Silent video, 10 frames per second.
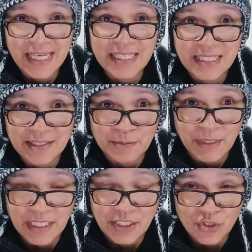It does
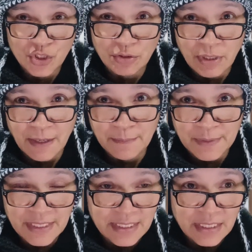mean it's 2
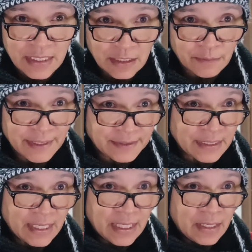companies to deal with,
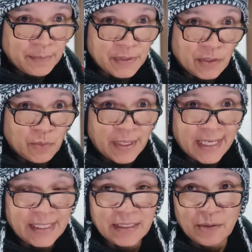but the
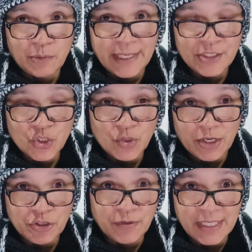way that we're
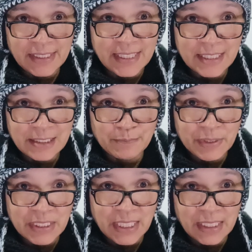structuring this
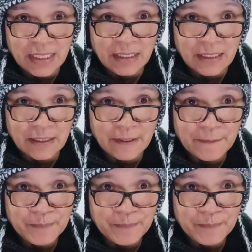particular